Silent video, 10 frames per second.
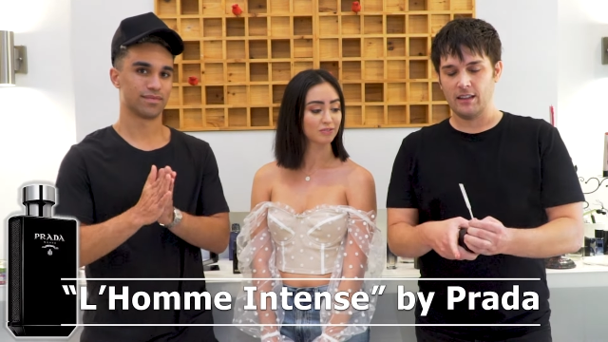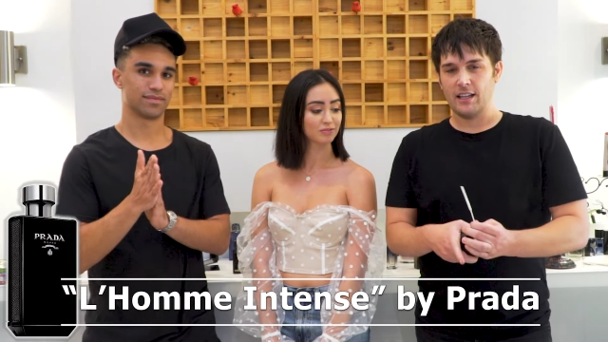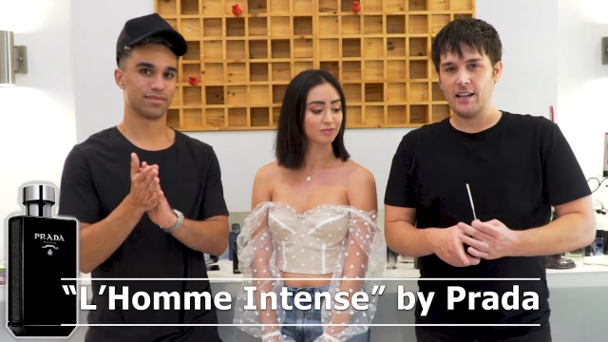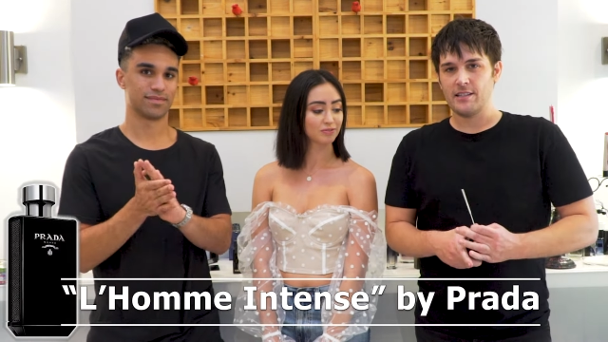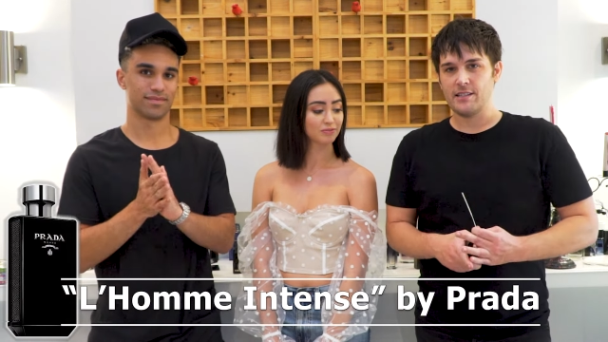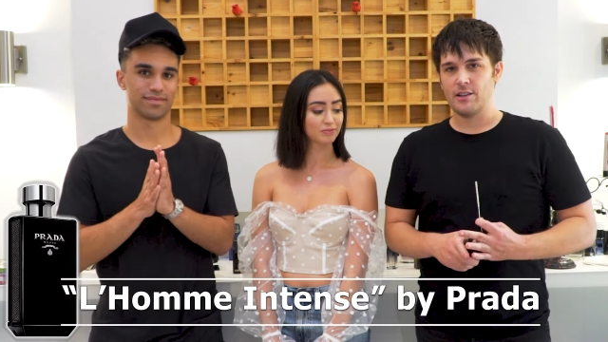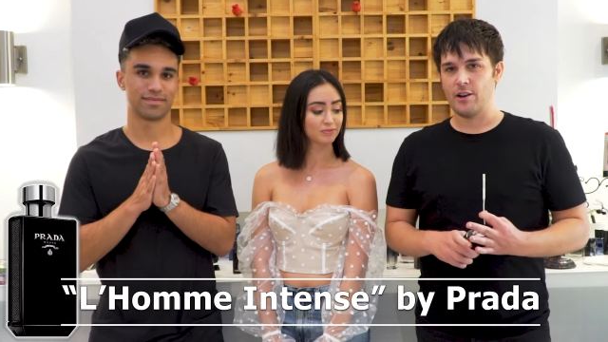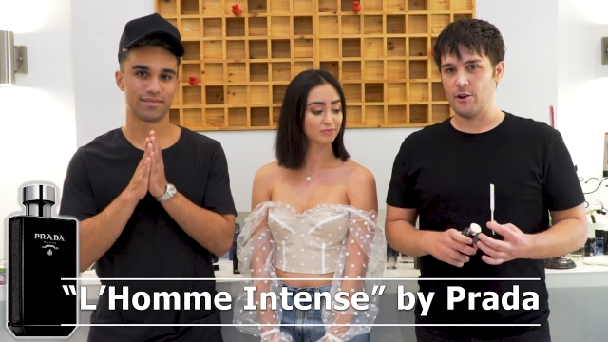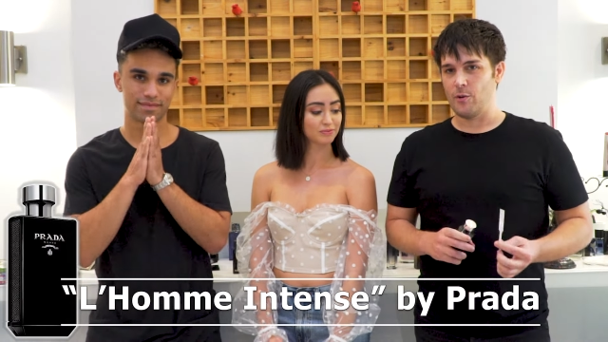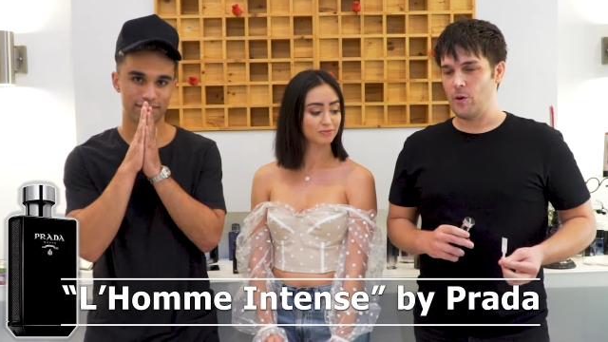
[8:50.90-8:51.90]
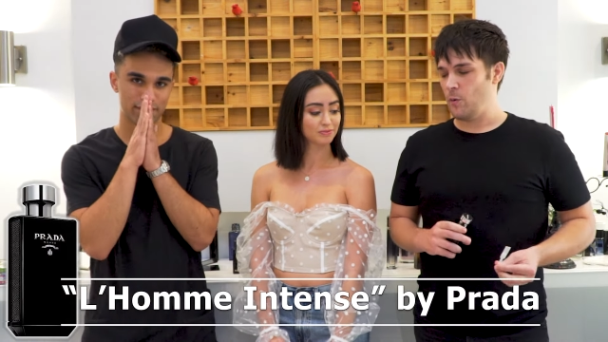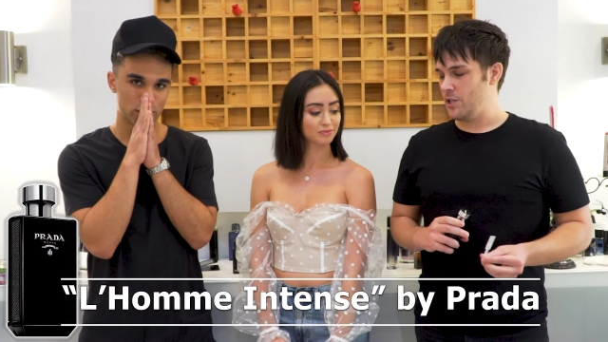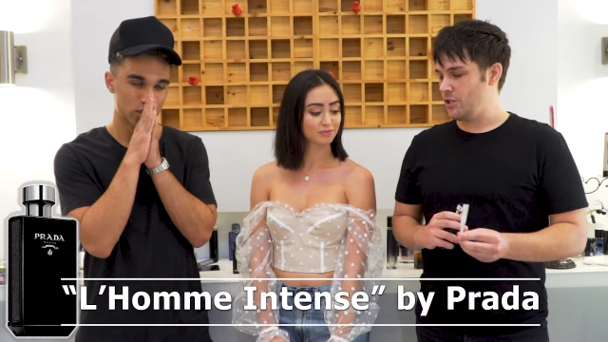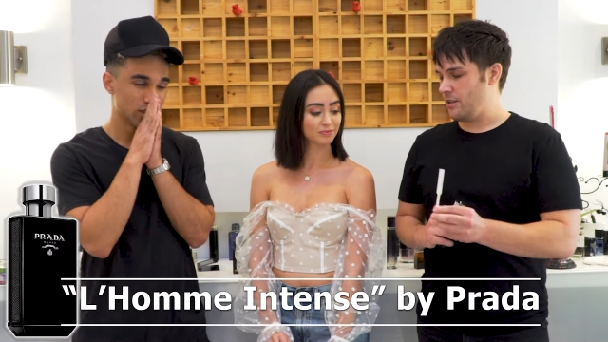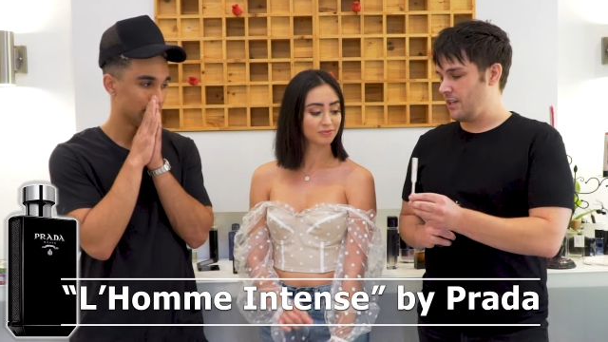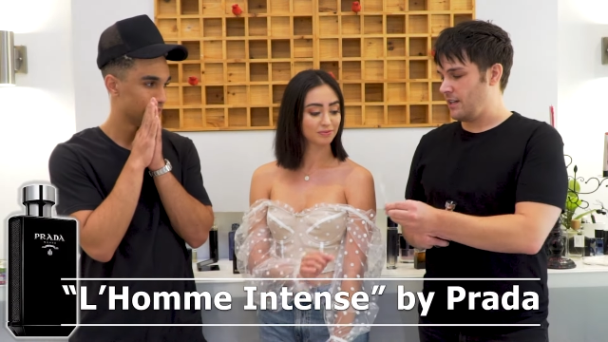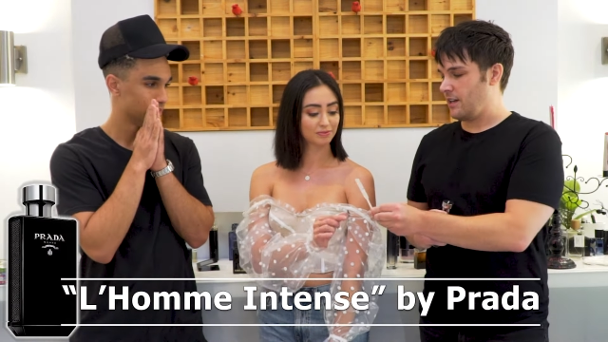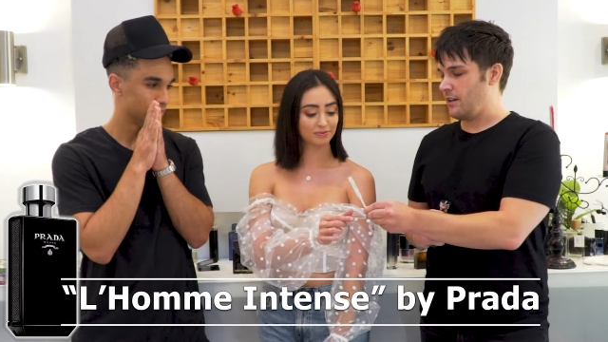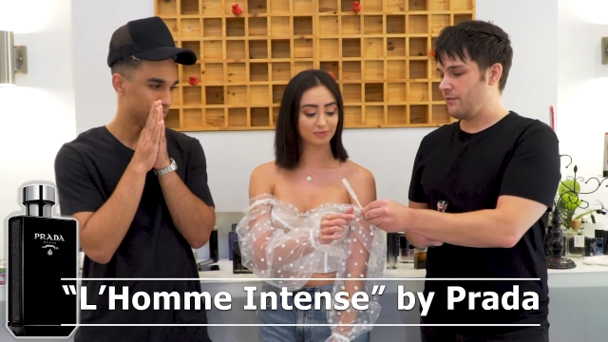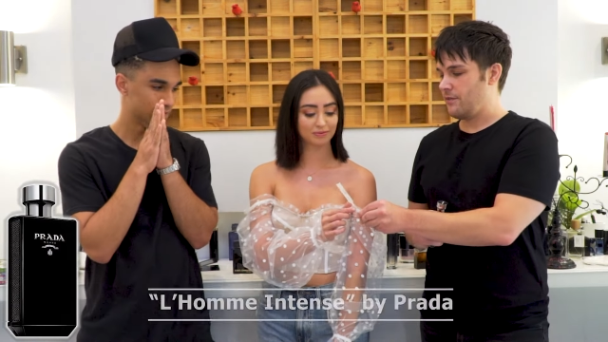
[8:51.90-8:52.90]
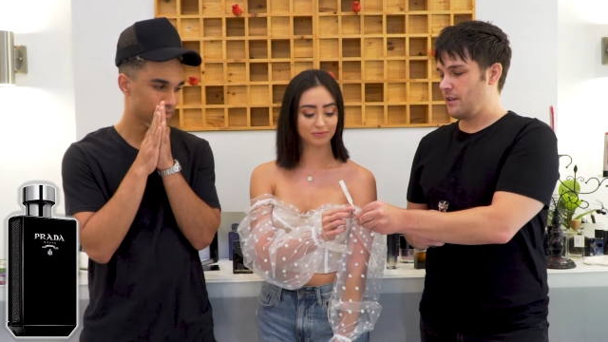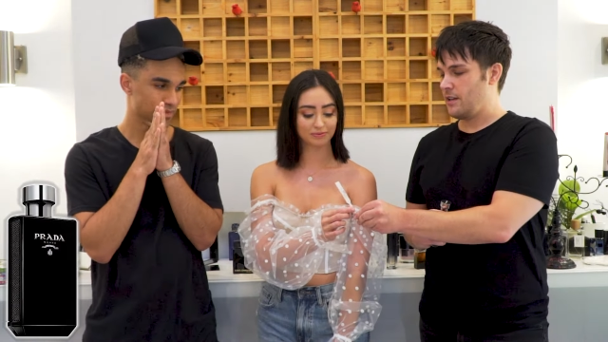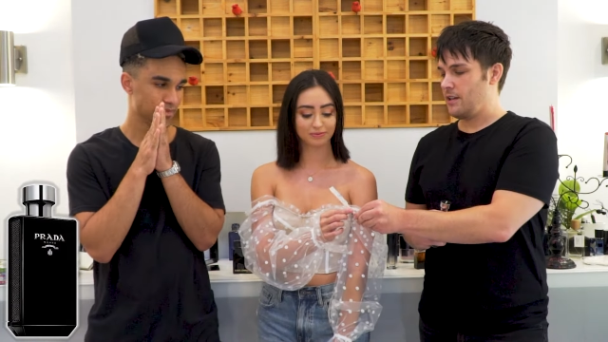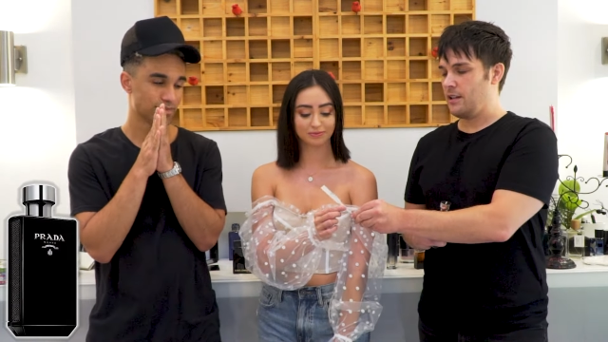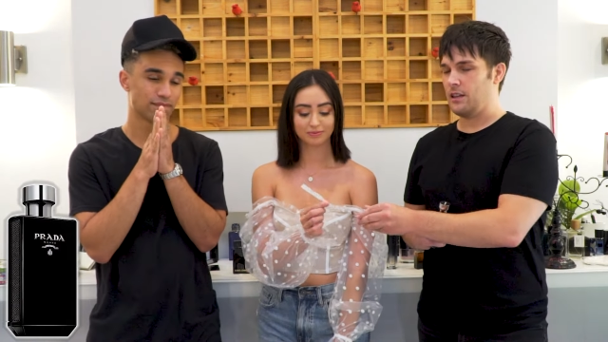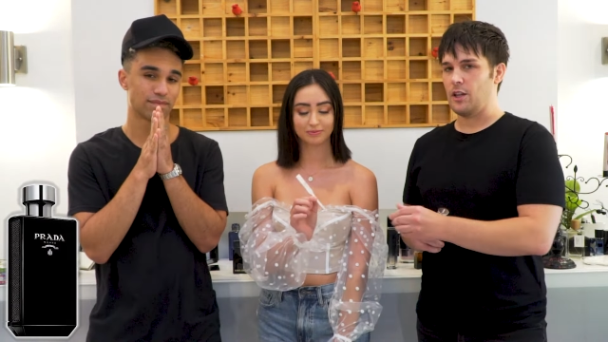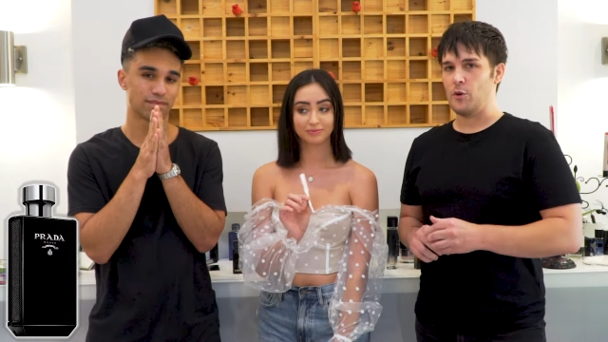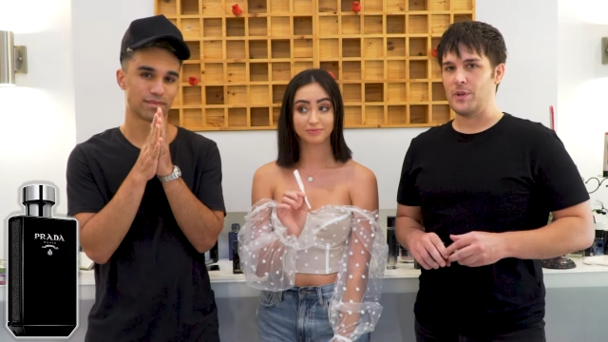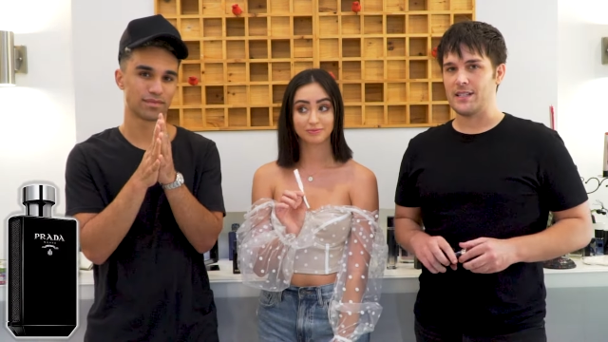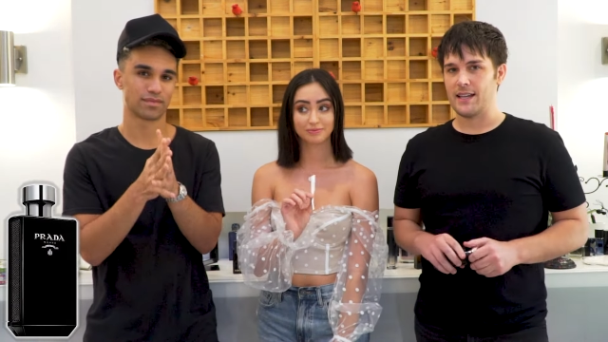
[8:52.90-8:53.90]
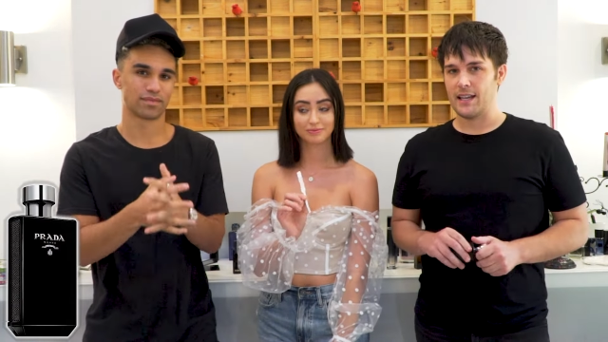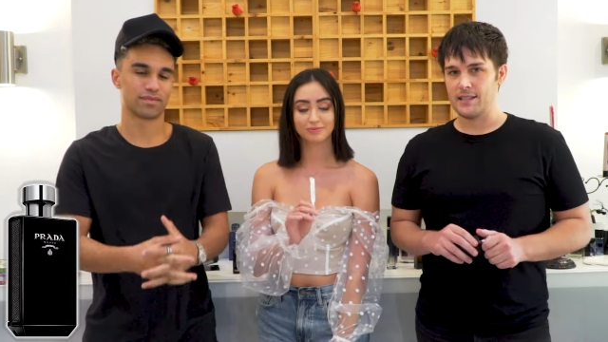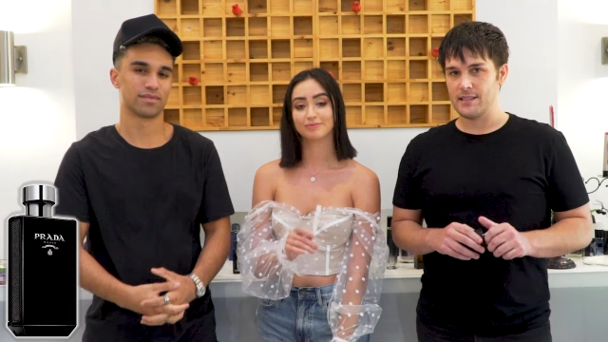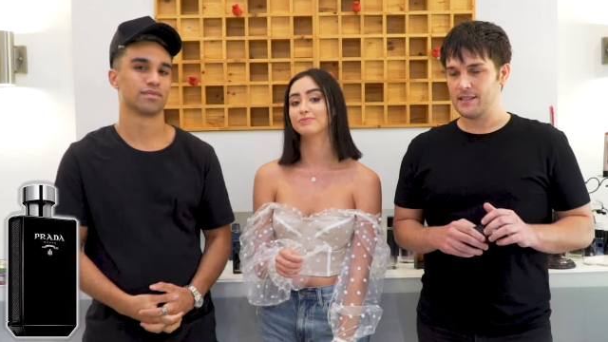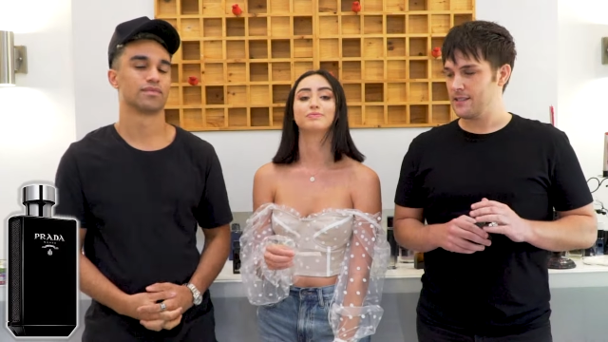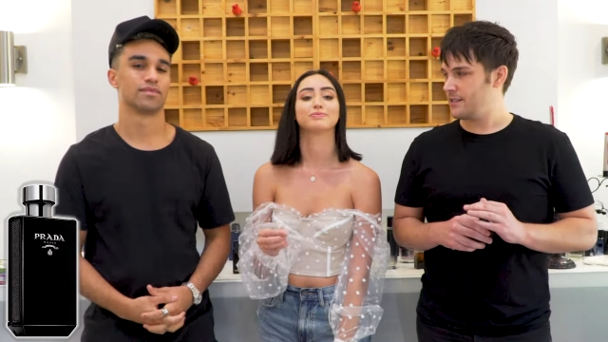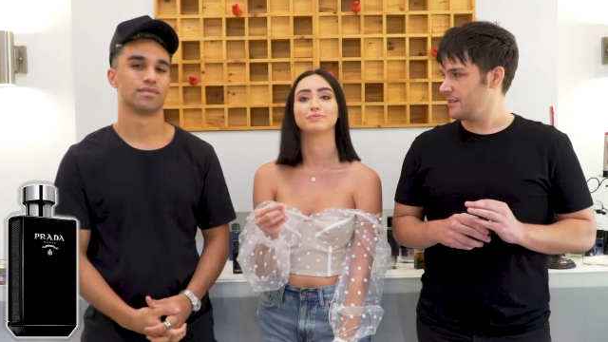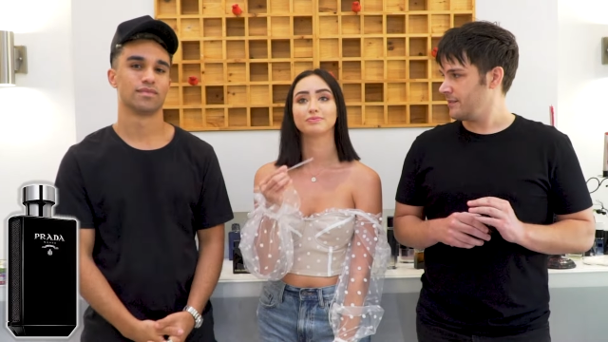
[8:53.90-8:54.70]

Speaker 1: Let us know what you think of L'Homme Intense.